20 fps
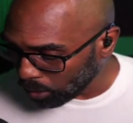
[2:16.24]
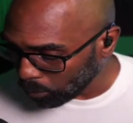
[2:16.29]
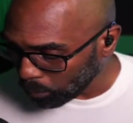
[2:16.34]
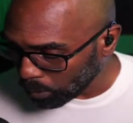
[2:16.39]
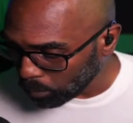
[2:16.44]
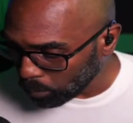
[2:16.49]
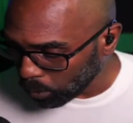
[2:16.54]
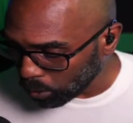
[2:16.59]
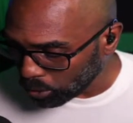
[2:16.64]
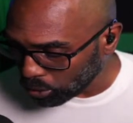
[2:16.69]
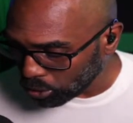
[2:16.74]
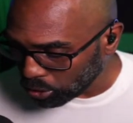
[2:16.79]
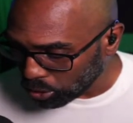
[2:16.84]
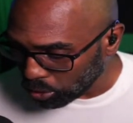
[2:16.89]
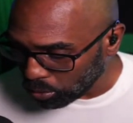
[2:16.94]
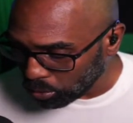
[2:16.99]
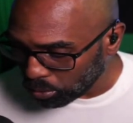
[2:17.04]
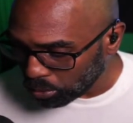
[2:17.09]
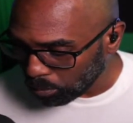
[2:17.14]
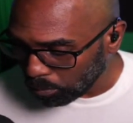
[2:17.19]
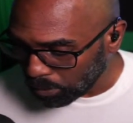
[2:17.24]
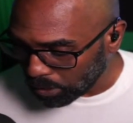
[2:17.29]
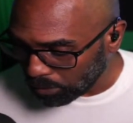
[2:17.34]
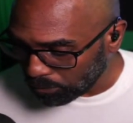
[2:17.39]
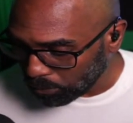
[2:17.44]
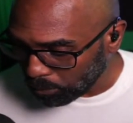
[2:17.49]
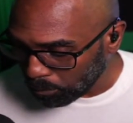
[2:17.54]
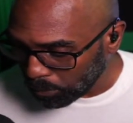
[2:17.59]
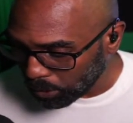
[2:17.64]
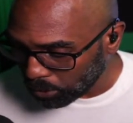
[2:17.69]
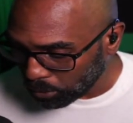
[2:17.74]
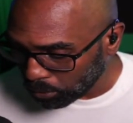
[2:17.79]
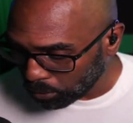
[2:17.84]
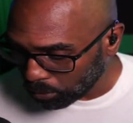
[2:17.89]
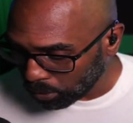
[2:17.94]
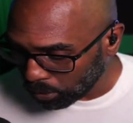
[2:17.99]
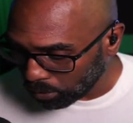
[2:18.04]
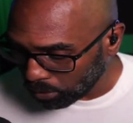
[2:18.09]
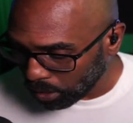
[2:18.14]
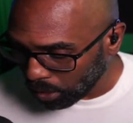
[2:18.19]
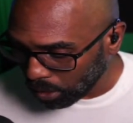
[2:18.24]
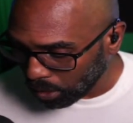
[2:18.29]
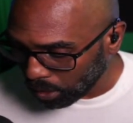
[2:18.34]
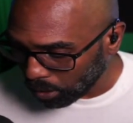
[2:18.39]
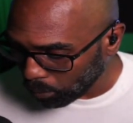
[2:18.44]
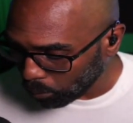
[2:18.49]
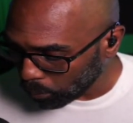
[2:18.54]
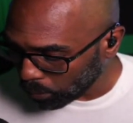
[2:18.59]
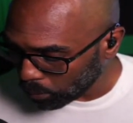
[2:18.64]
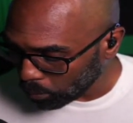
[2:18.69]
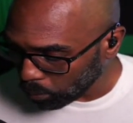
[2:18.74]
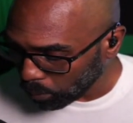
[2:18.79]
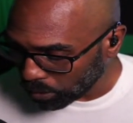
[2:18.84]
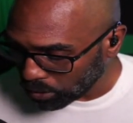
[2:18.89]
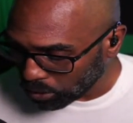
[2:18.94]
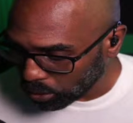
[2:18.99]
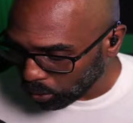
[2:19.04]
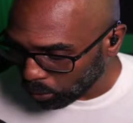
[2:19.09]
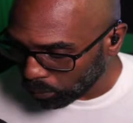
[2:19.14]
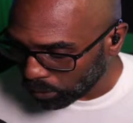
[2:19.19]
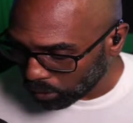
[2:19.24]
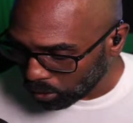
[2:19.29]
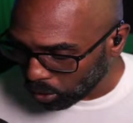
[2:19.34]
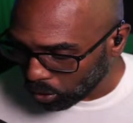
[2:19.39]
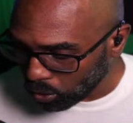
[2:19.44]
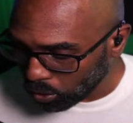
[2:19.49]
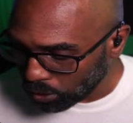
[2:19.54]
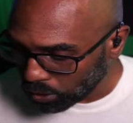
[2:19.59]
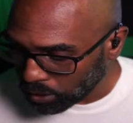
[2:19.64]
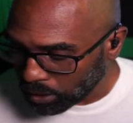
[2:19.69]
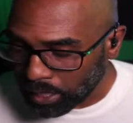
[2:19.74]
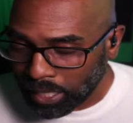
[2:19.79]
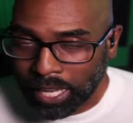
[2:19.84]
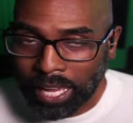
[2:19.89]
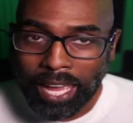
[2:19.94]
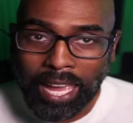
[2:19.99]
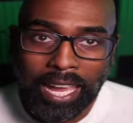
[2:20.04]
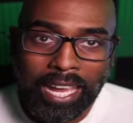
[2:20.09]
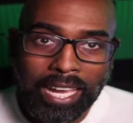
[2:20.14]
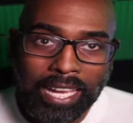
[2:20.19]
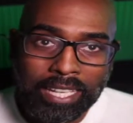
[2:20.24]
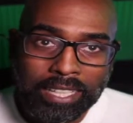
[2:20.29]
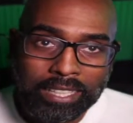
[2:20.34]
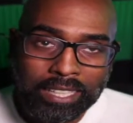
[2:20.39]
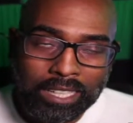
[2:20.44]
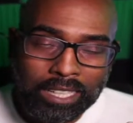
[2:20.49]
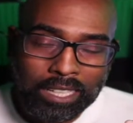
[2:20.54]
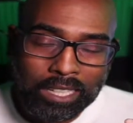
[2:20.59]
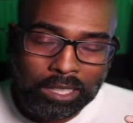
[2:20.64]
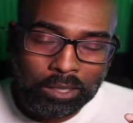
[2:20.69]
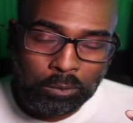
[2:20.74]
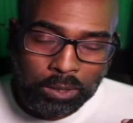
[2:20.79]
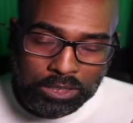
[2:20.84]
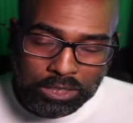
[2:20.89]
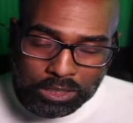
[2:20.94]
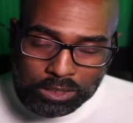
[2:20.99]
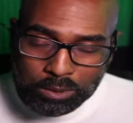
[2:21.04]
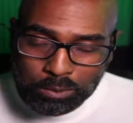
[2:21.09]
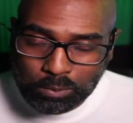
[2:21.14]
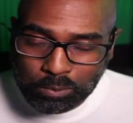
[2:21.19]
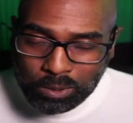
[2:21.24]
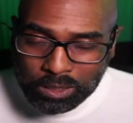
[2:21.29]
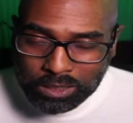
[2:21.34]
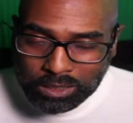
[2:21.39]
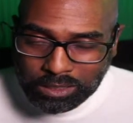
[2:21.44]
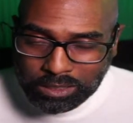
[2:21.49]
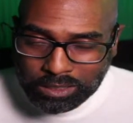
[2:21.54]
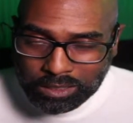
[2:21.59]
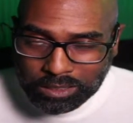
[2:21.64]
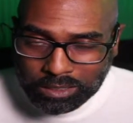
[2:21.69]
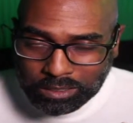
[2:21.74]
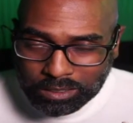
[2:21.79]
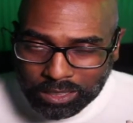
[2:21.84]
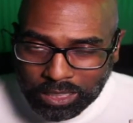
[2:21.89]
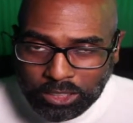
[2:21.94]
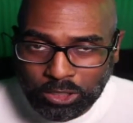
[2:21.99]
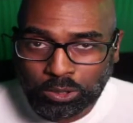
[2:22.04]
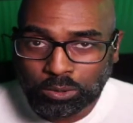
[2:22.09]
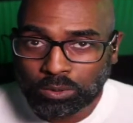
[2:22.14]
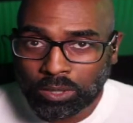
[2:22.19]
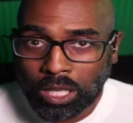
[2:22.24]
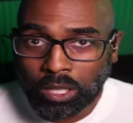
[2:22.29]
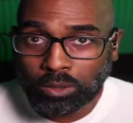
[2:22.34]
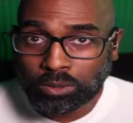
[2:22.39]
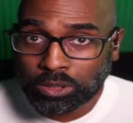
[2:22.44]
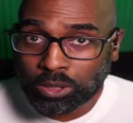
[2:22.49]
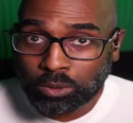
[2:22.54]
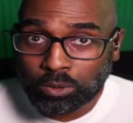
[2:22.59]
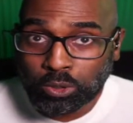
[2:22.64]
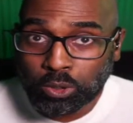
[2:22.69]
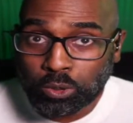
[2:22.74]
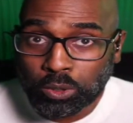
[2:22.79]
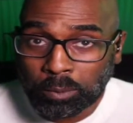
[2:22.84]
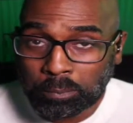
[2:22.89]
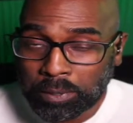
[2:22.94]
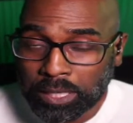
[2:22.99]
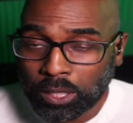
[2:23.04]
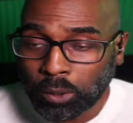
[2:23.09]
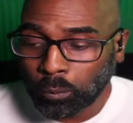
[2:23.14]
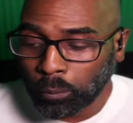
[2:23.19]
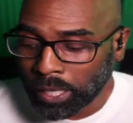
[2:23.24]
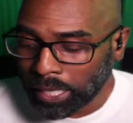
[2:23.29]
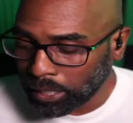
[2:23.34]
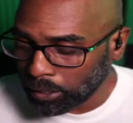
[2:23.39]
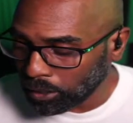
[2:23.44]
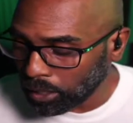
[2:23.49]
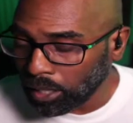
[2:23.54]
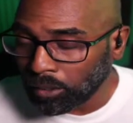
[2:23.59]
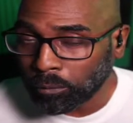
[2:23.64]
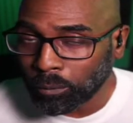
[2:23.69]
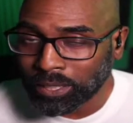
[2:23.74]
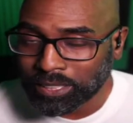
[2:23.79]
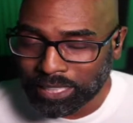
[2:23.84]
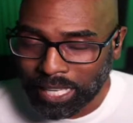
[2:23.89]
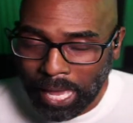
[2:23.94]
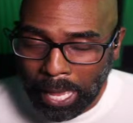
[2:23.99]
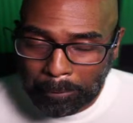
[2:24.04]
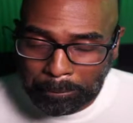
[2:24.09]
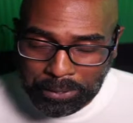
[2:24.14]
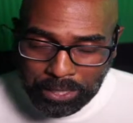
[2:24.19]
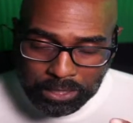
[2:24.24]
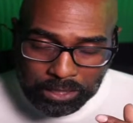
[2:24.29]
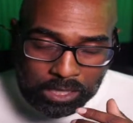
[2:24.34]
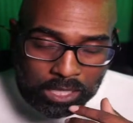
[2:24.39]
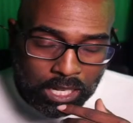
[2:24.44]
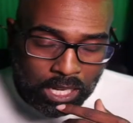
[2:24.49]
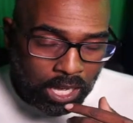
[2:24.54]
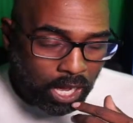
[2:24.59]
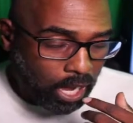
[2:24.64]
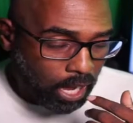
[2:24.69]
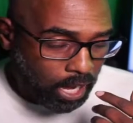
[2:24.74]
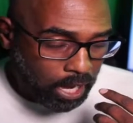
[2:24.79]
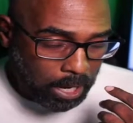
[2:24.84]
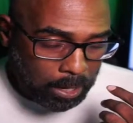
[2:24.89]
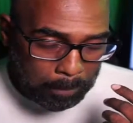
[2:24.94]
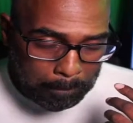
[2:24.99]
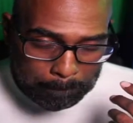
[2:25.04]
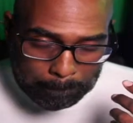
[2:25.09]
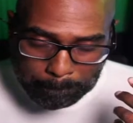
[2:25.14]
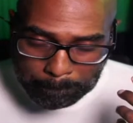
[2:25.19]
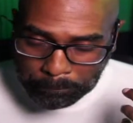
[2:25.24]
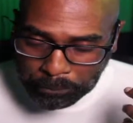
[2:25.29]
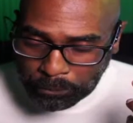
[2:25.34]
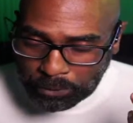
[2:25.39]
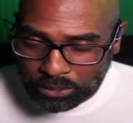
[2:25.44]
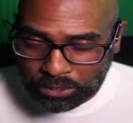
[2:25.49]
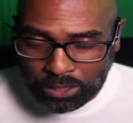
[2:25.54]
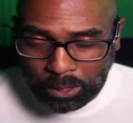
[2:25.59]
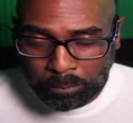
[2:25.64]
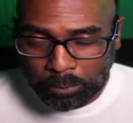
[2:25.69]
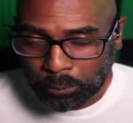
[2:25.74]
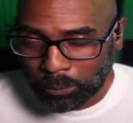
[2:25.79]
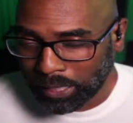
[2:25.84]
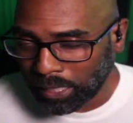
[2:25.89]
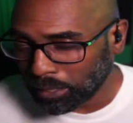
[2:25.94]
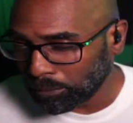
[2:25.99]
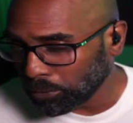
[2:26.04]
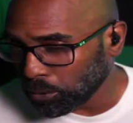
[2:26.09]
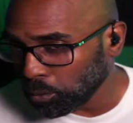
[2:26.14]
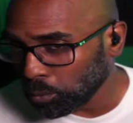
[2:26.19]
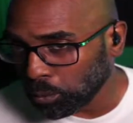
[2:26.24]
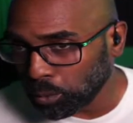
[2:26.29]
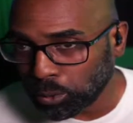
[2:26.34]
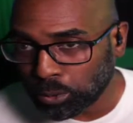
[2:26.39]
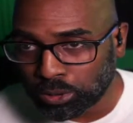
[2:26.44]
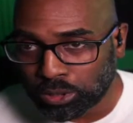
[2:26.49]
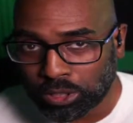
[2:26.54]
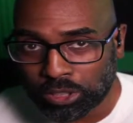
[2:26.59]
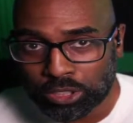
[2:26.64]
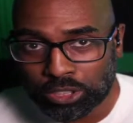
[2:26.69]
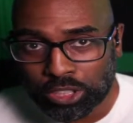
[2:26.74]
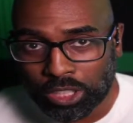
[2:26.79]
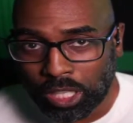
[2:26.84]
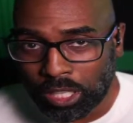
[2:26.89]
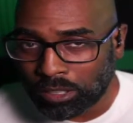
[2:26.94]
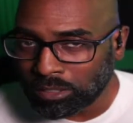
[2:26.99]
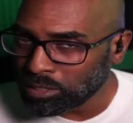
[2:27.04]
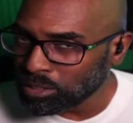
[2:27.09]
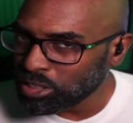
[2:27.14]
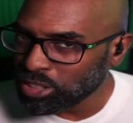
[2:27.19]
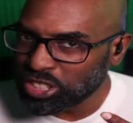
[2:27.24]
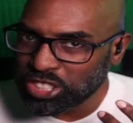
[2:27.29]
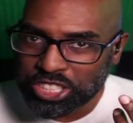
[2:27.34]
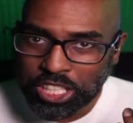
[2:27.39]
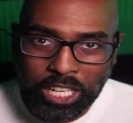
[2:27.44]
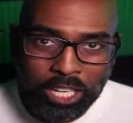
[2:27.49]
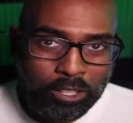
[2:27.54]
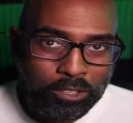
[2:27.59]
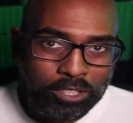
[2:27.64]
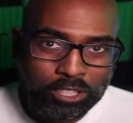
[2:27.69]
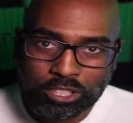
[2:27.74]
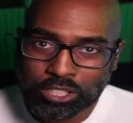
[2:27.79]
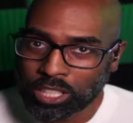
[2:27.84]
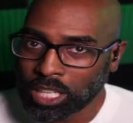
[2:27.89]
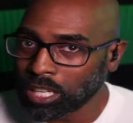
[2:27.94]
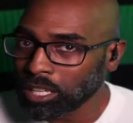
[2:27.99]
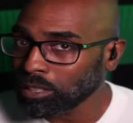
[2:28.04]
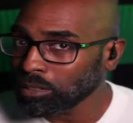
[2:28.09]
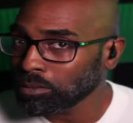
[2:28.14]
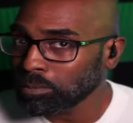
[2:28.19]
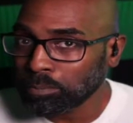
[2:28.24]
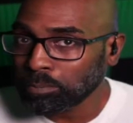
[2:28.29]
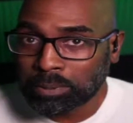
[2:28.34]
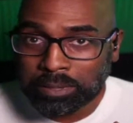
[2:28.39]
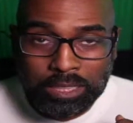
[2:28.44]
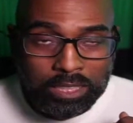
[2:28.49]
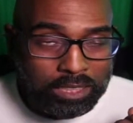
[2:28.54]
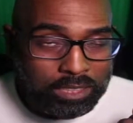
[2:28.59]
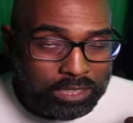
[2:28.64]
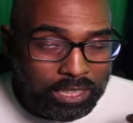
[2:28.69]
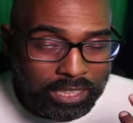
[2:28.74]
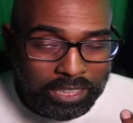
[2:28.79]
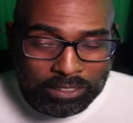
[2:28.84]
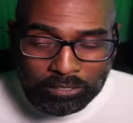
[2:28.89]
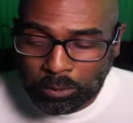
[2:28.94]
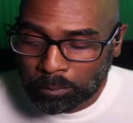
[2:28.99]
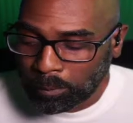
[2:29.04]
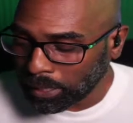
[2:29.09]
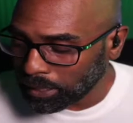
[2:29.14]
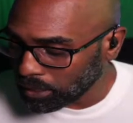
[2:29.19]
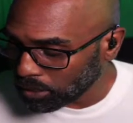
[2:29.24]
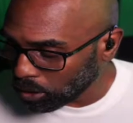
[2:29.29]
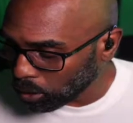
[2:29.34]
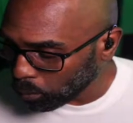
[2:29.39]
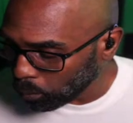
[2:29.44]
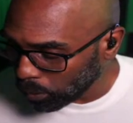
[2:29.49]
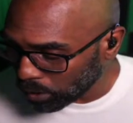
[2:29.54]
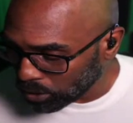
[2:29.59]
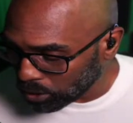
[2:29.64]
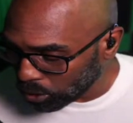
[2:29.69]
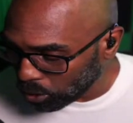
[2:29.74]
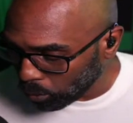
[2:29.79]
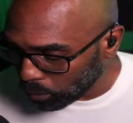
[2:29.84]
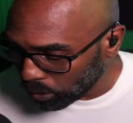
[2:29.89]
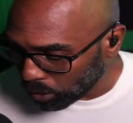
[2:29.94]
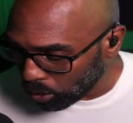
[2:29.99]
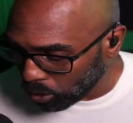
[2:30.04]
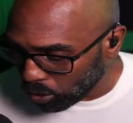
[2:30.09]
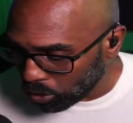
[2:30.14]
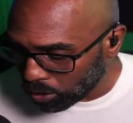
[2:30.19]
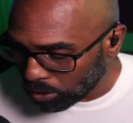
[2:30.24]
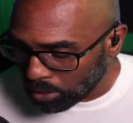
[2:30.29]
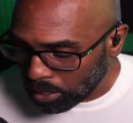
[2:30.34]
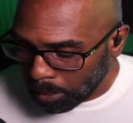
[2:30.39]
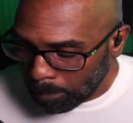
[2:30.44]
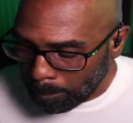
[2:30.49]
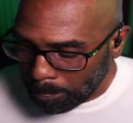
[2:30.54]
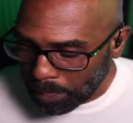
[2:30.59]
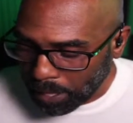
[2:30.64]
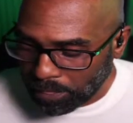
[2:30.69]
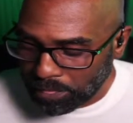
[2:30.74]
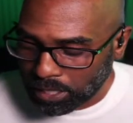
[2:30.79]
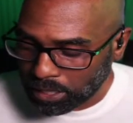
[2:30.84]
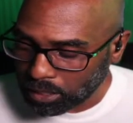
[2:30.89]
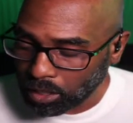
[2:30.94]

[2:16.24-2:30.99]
we want you to be familiar with what's going on, and we just want to let you know so you could be aware of what's happening. Pretty simple. We got a few rules to the show. Share the show. Please let everybody know what's going on, and then